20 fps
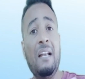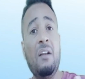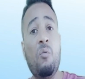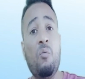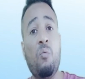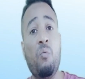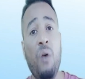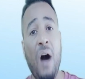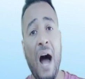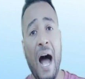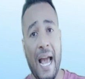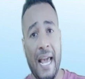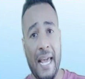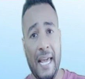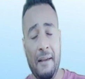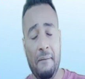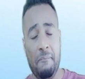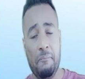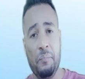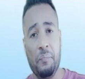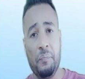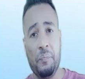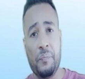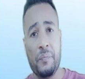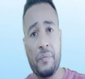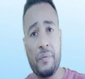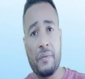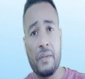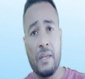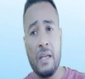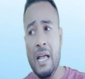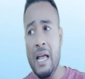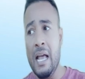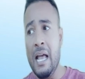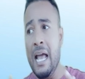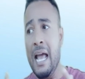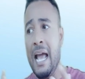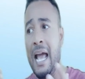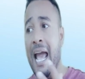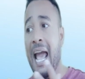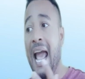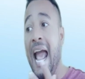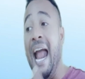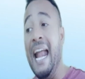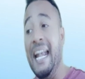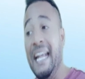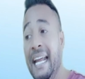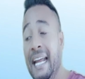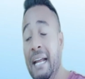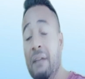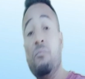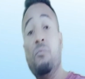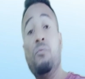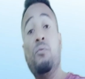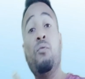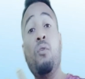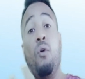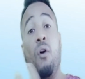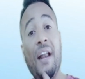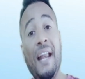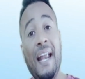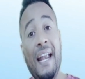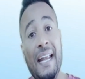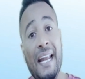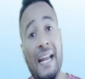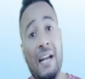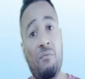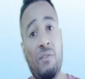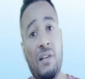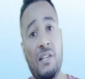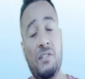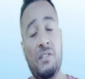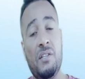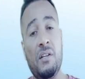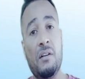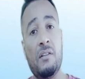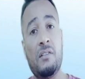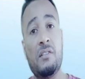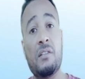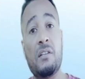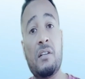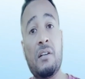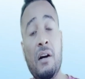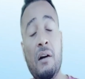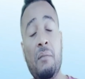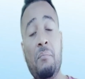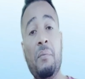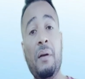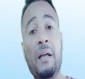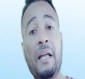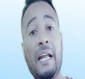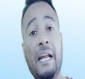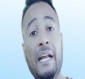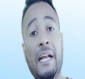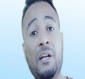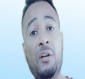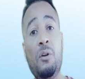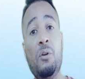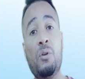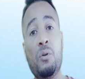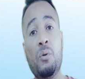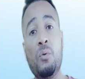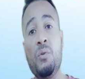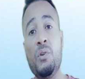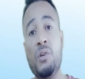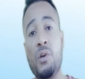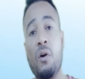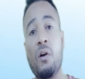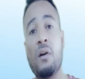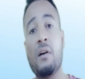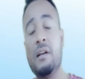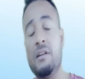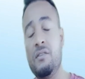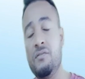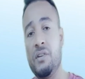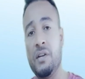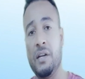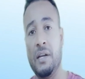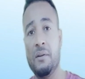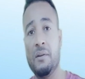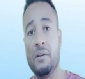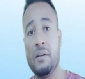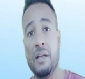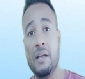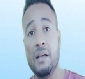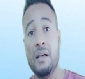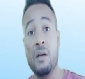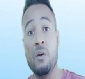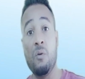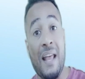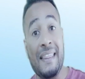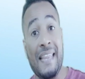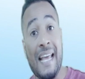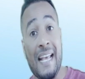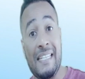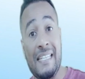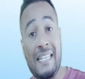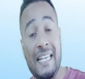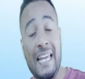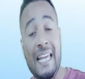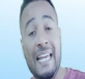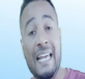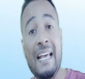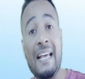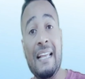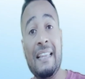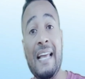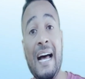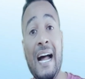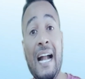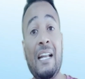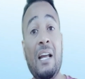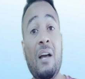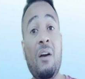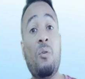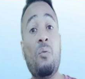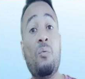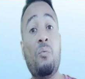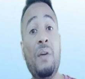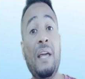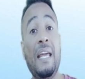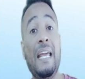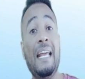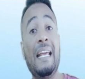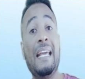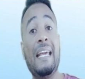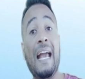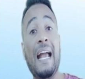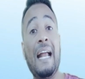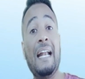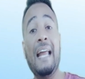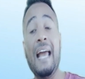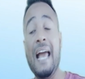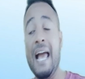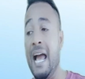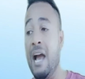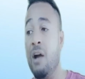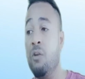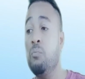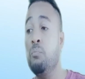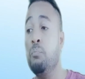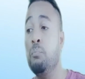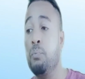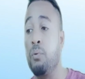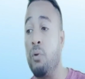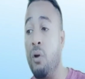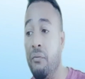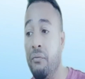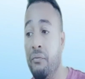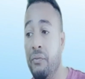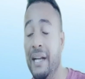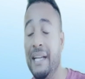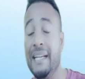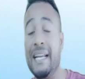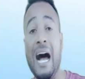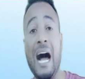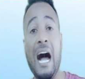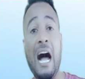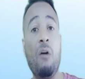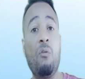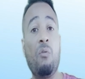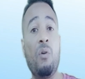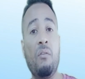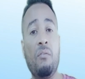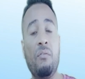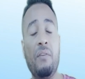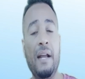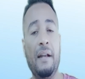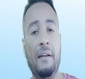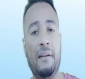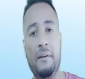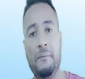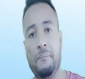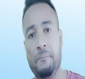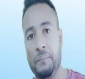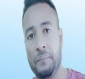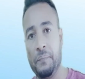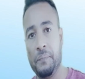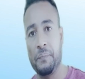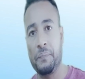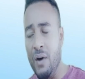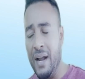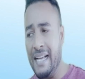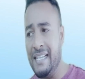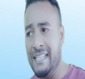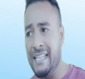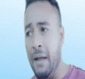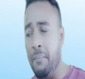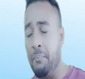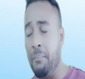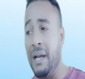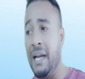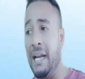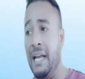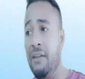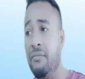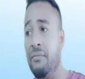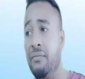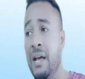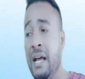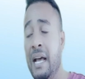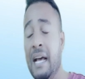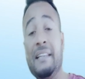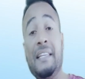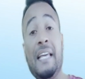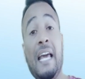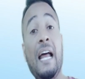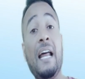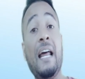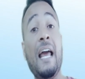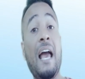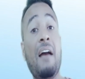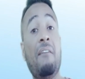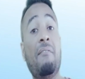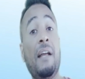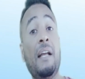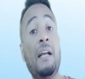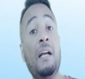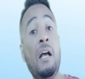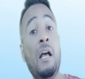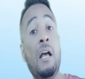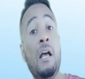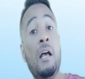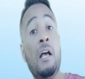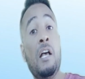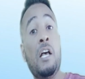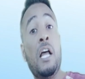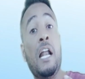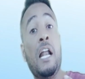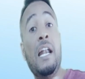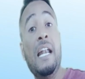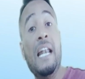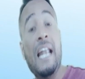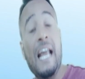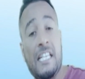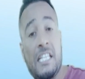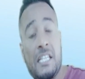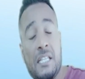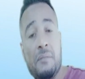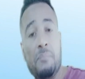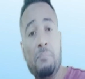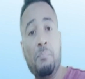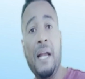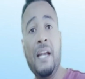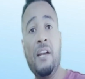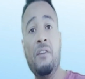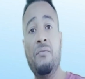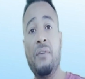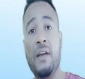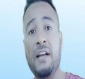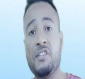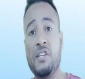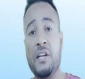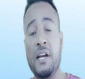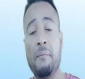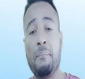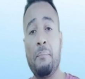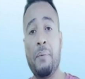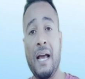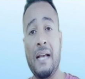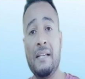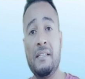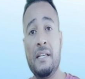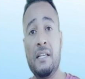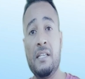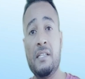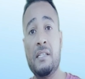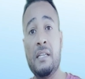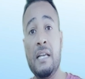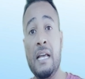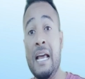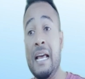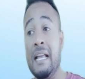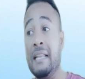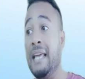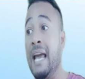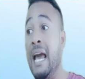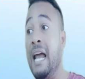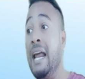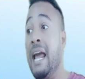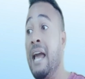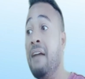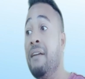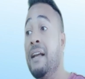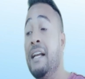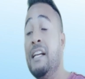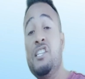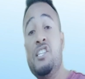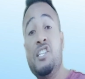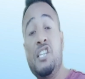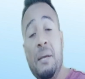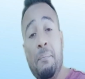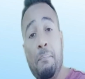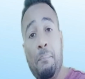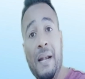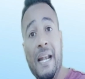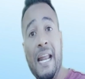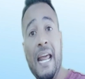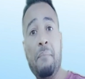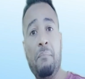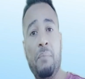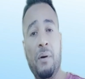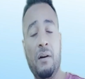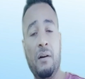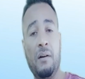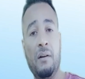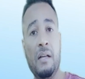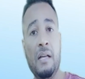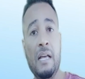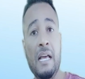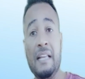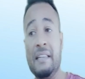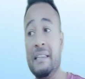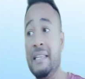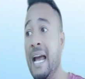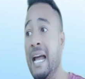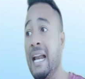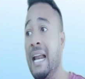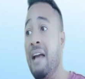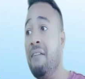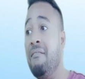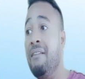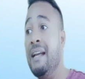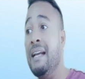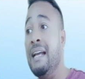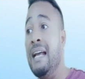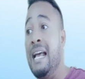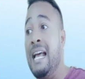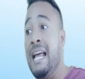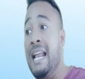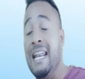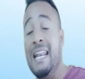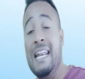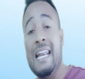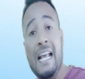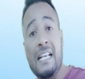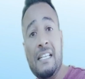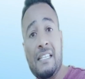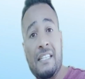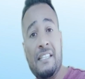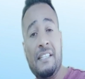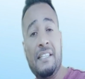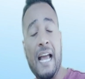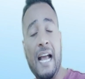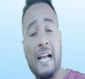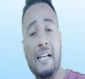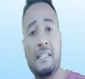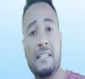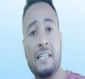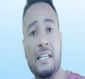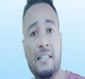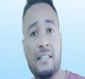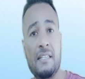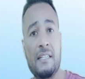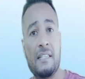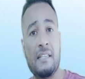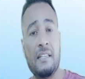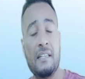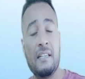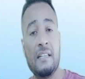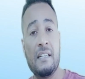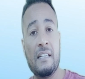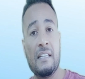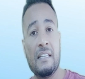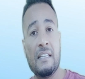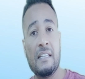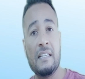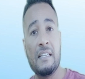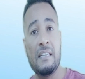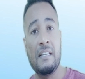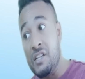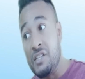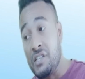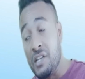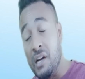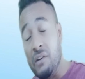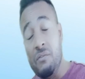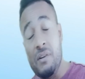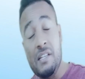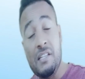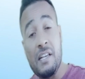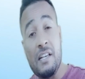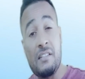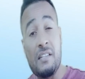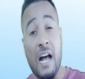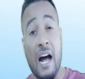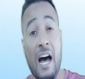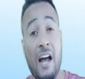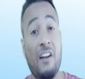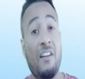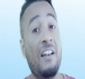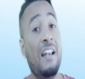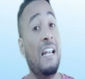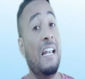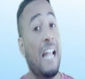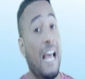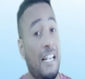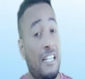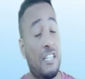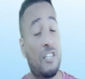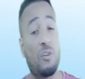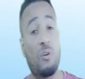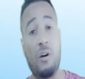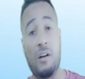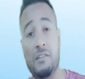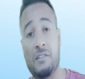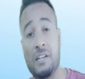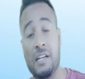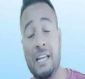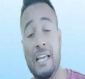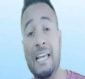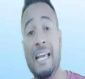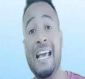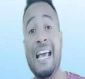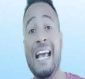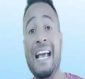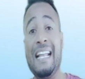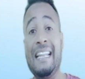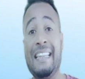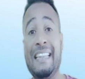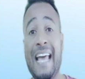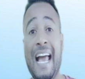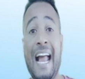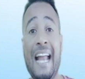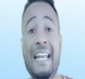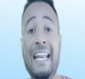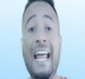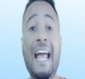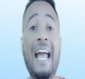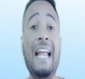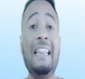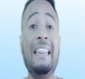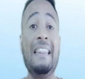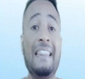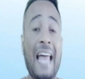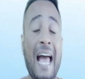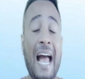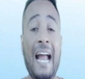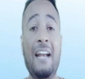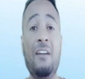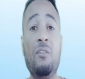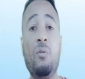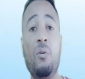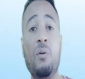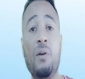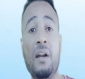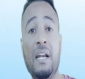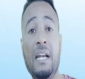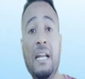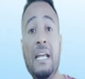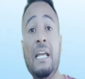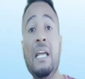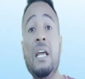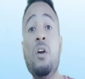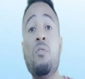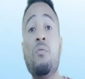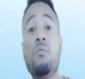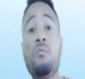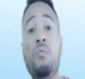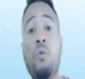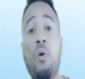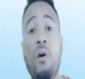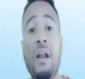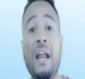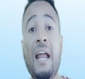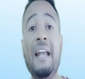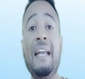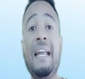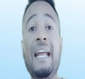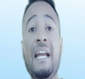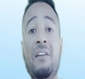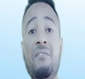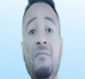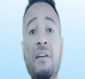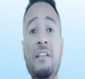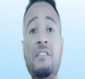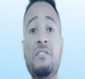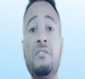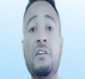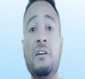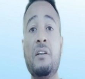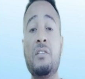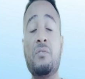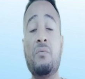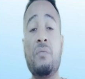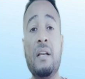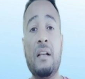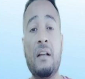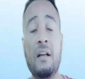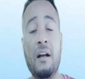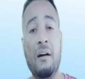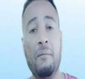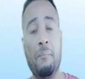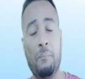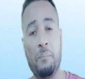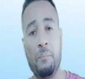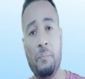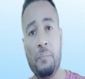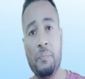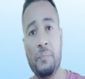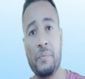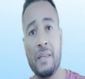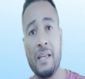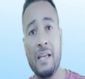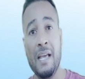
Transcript: and why any foreign investors come into your country? When they see that we can have profit out of it. For example, if they are having less manufacturing prices, they are having cheap labor, they are having less taxes, the services are less costly, then and then only foreign investors will come.